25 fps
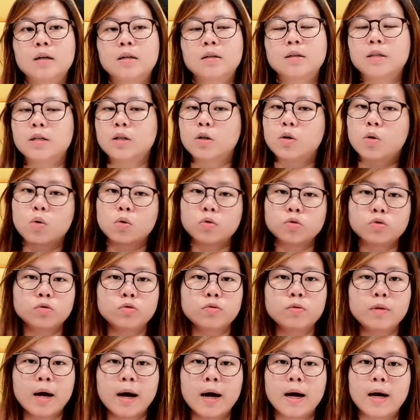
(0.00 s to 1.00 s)
the go-to
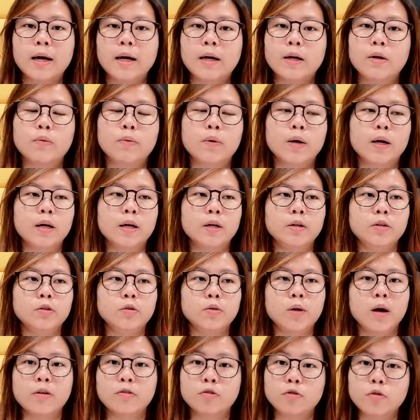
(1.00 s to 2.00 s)
guy when
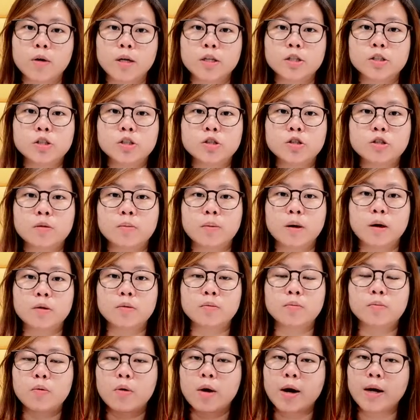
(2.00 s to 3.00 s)
you have questions
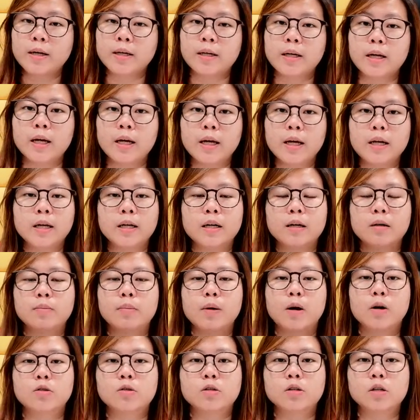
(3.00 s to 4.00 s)
about branding,
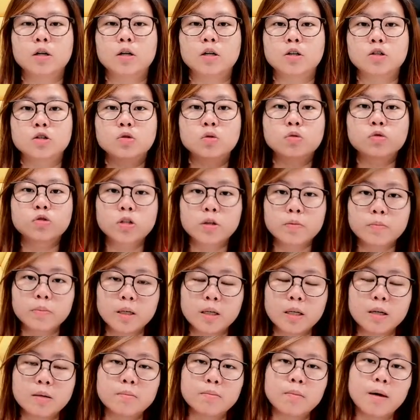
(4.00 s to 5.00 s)
about social
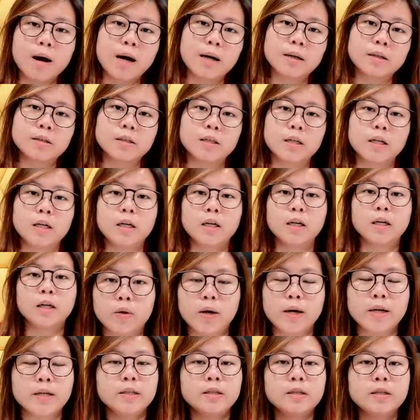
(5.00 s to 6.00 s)
media marketing,
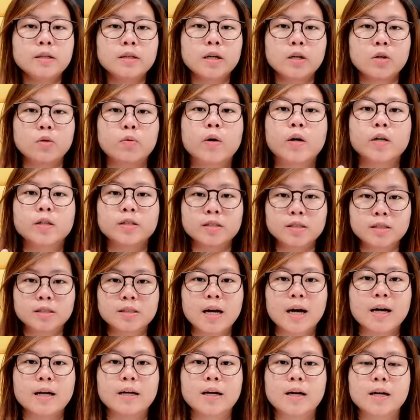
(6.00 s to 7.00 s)
anything that you want to
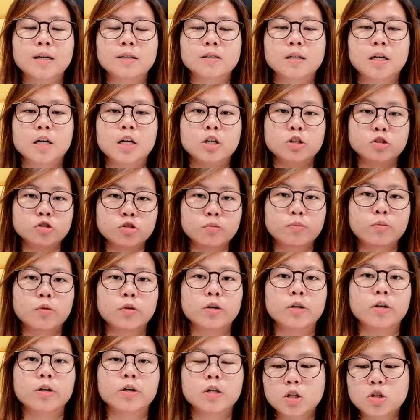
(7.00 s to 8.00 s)
start as an
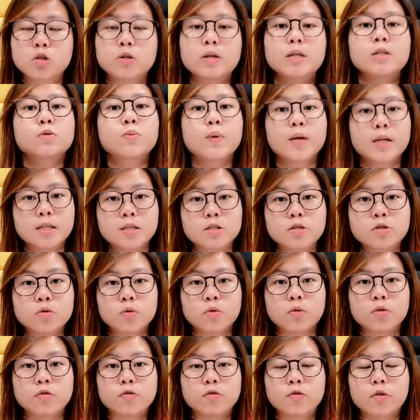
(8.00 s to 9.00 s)
entrepreneur. So that's what he's
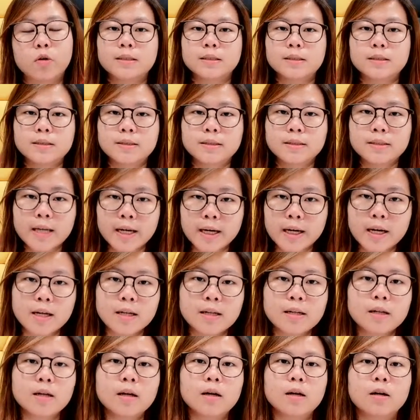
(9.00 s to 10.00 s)
known for.
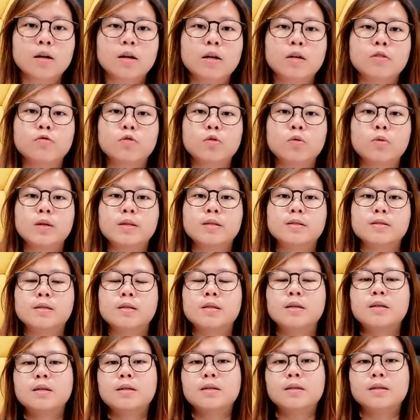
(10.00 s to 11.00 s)
Second
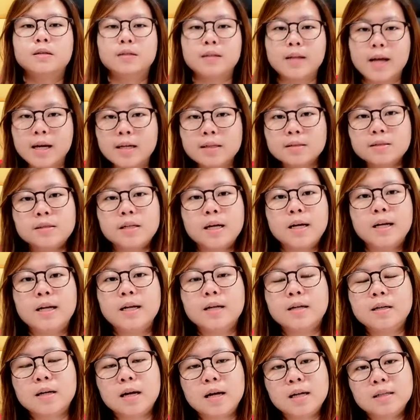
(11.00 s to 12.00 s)
influencer, Nas
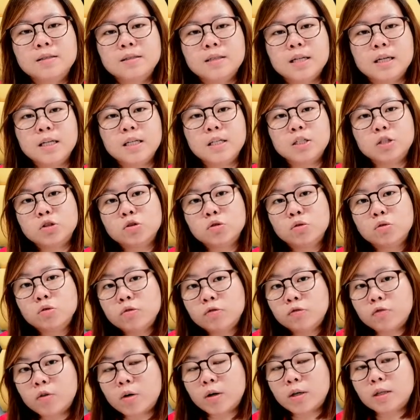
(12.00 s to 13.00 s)
Daily. Nas Daily is known
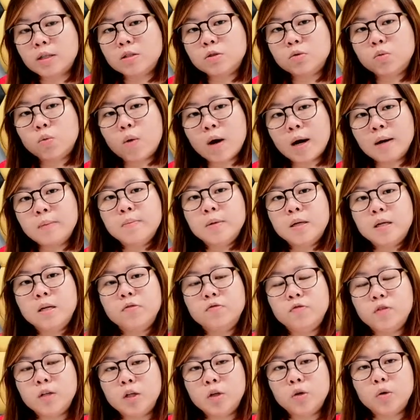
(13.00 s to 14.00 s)
for his 1-minute
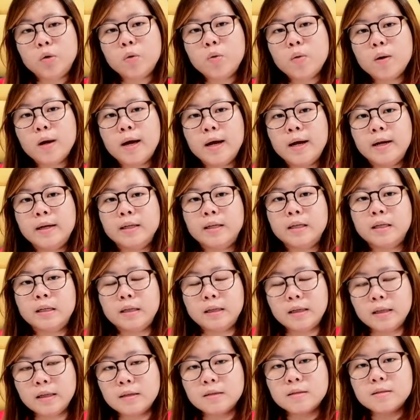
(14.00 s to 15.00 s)
video, and he
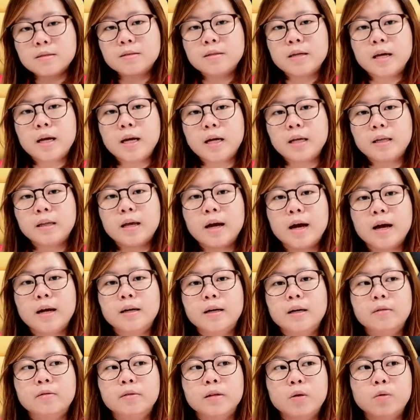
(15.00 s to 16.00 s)
did say
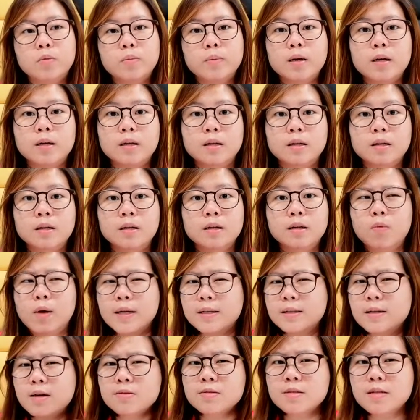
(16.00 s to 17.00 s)
that there will be
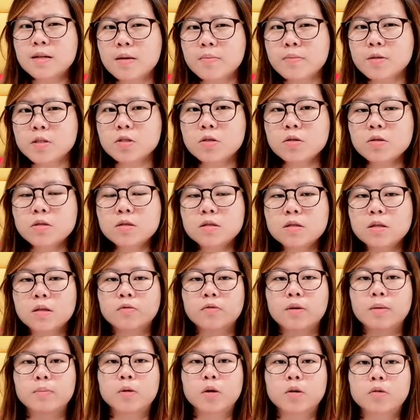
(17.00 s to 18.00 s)
1,000 episodes,
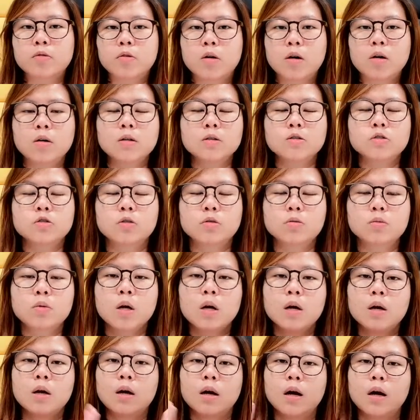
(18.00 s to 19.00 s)
if I'm not wrong. So
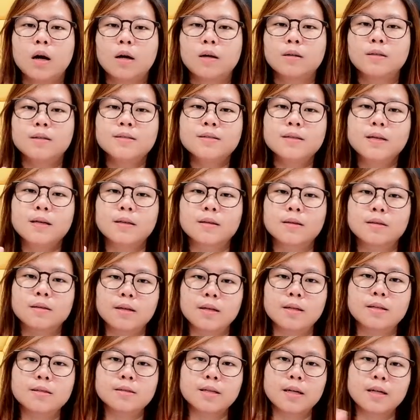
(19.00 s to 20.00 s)
these are
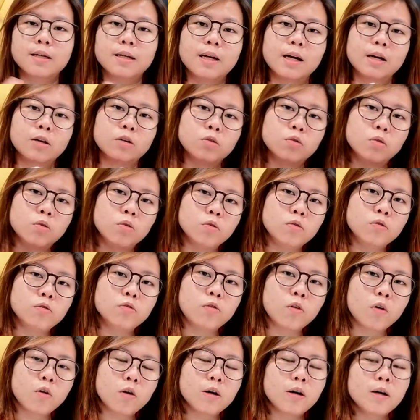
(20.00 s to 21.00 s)
things that they are known
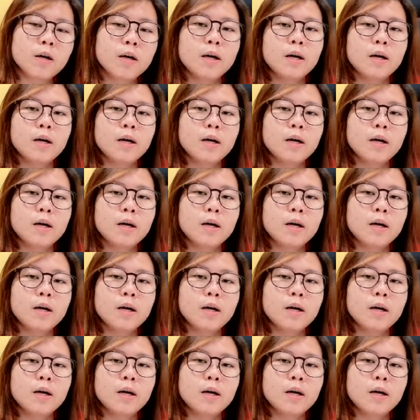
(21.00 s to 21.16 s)
for.